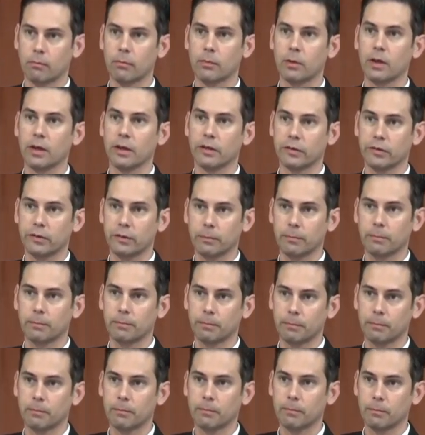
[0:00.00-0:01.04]
Yes.
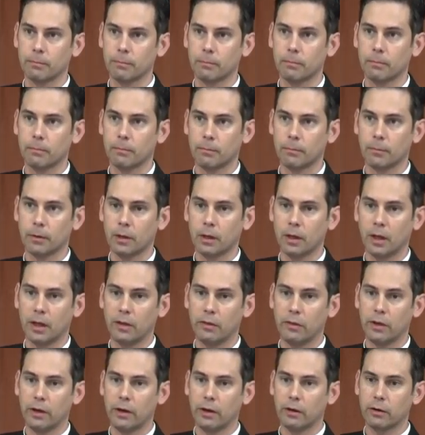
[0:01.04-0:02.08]

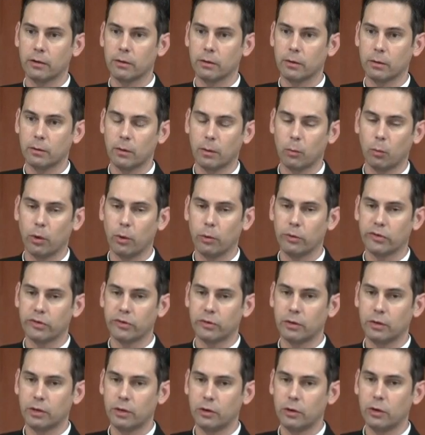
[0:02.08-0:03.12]
And there, what was
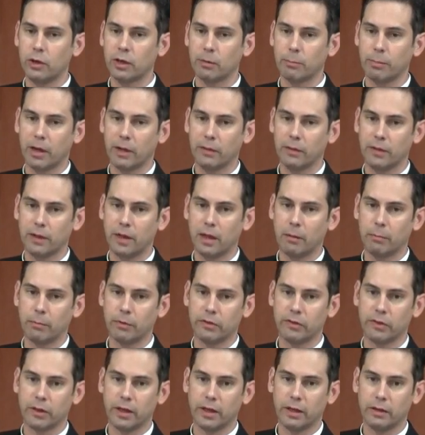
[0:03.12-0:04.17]
unique about them
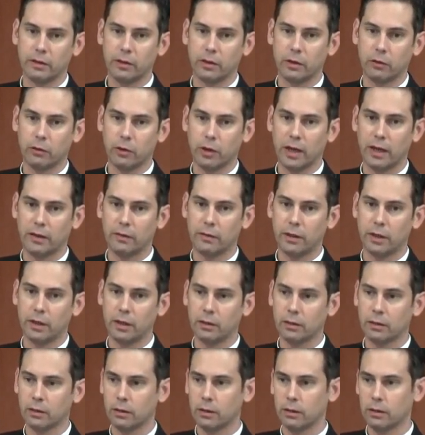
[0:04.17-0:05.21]
is that, you know, you had the,
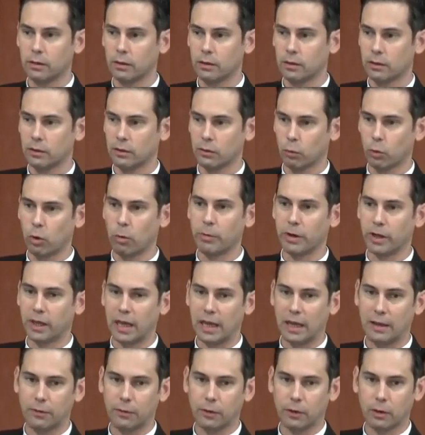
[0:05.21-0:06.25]
the Roman
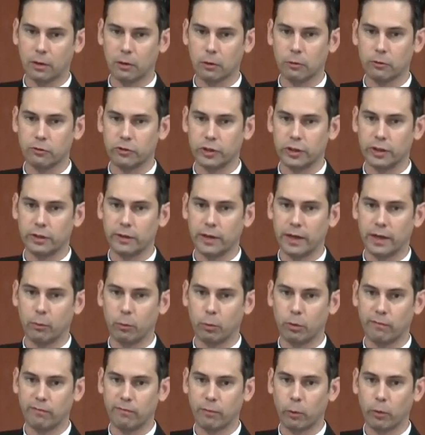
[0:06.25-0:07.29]
Catholic clergy that
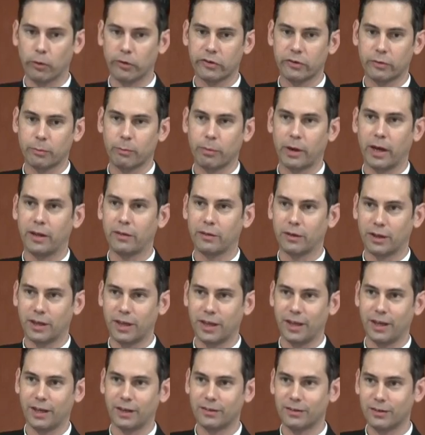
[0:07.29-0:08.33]
were forced by the
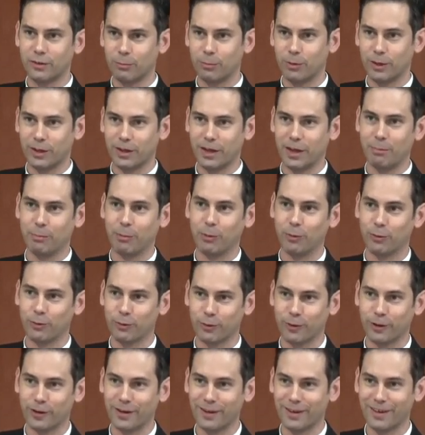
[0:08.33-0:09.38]
king to become
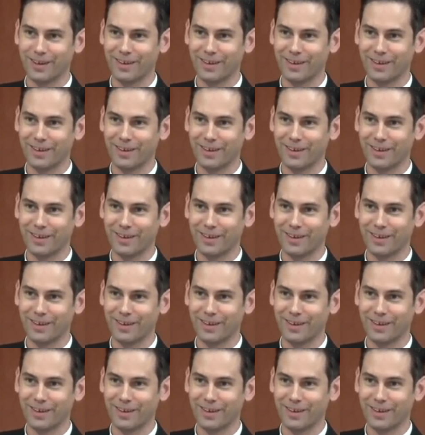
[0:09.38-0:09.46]
Lutheran.